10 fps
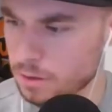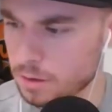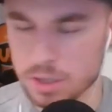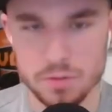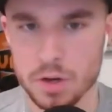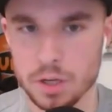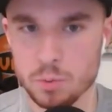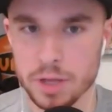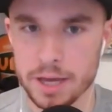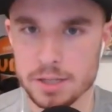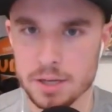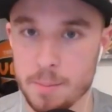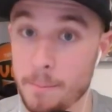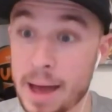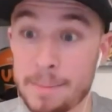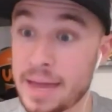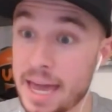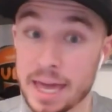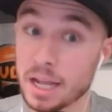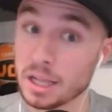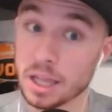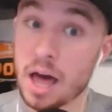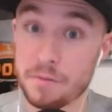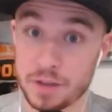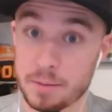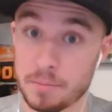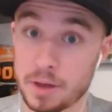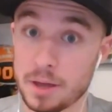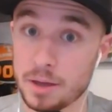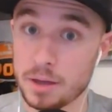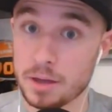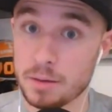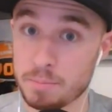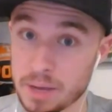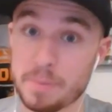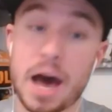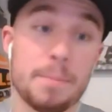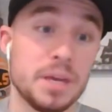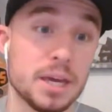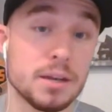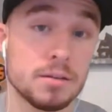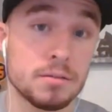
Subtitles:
That's funny. You let my man, love him, Big Poppy in.